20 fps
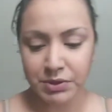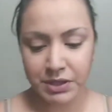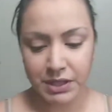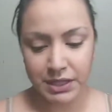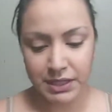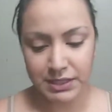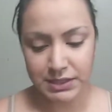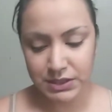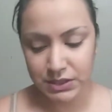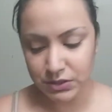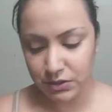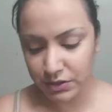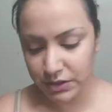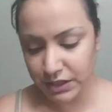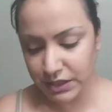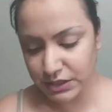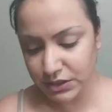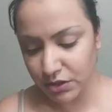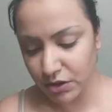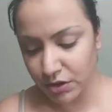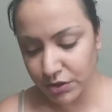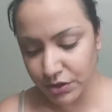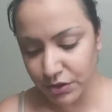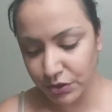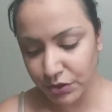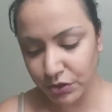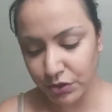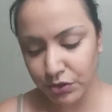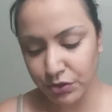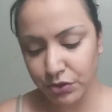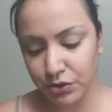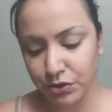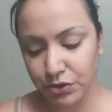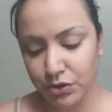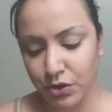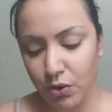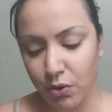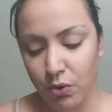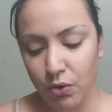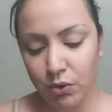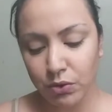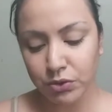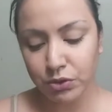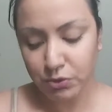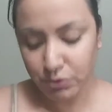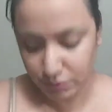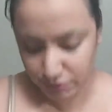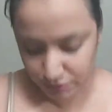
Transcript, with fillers: these? So these are the the older